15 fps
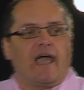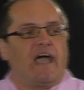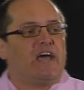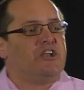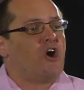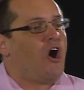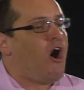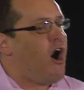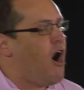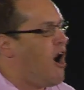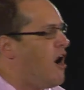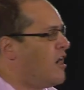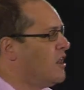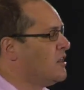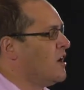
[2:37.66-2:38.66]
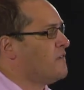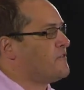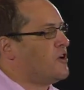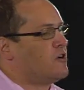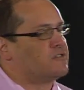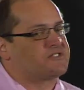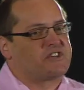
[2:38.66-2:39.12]
And all
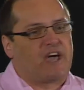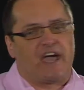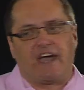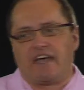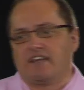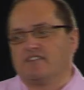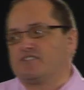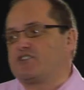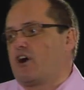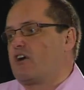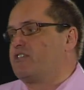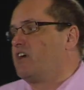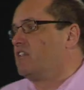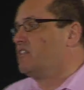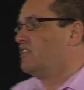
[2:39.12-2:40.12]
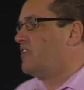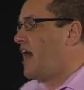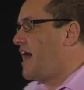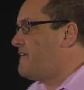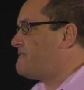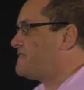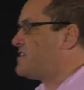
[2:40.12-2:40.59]
of those gains are the
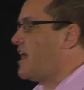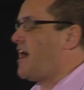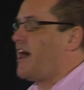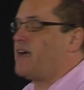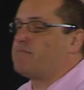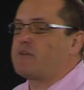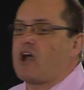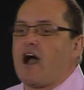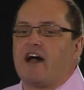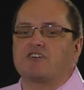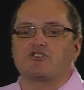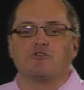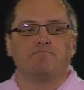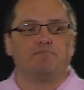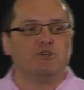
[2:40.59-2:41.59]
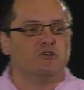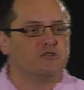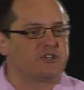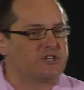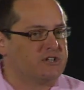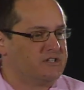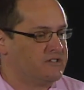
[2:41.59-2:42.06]
lifetime
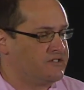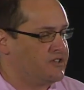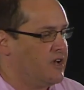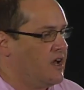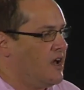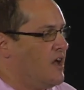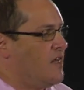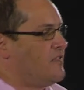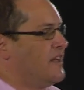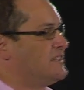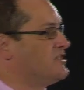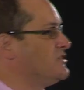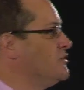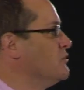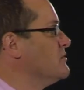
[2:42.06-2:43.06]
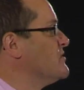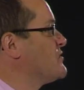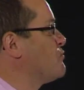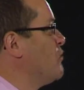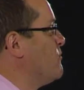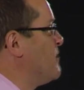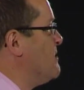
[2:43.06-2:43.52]
contributions that
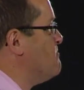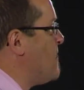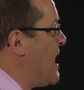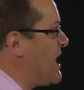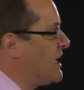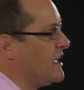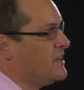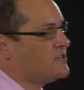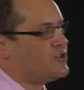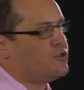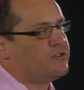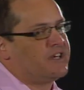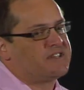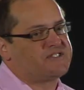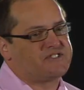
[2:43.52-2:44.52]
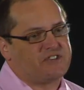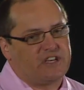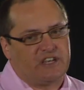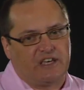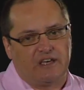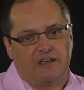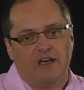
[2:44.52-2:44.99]
students will be making to this
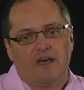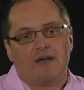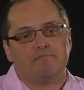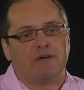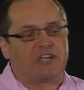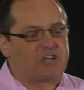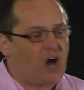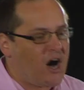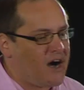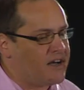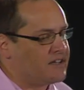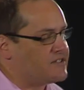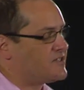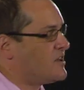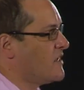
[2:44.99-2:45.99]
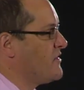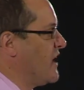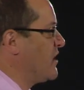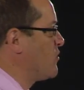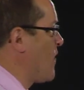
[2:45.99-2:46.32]
city because they